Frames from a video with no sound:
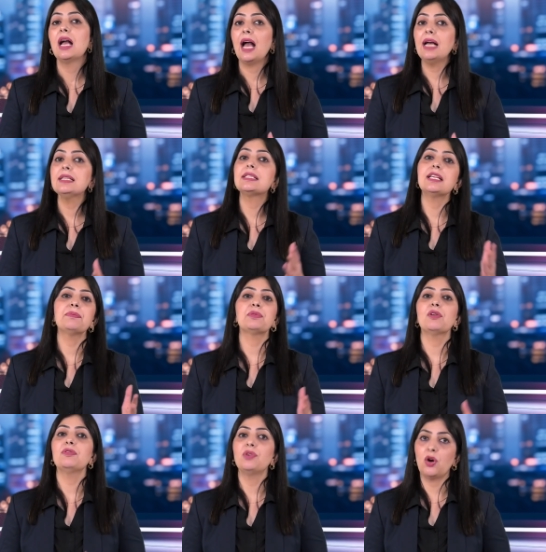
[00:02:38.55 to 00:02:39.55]
and depth
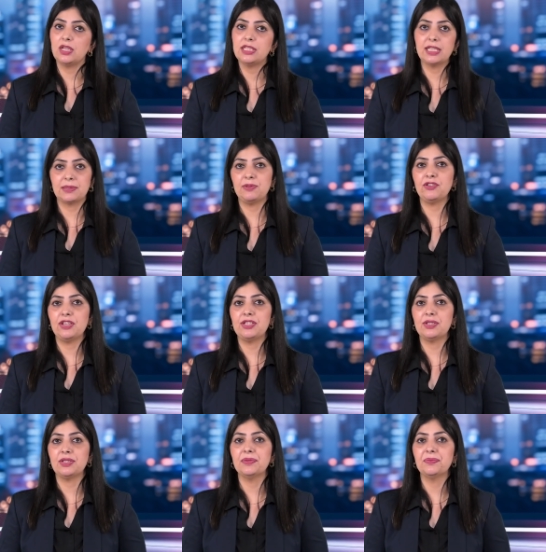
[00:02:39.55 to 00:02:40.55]
of knowledge
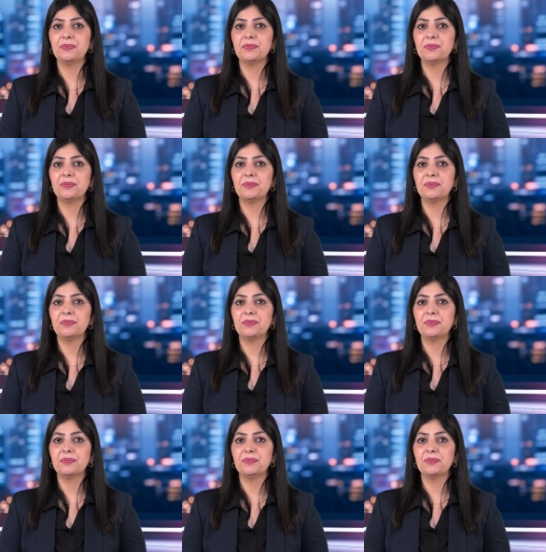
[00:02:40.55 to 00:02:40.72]
exploration.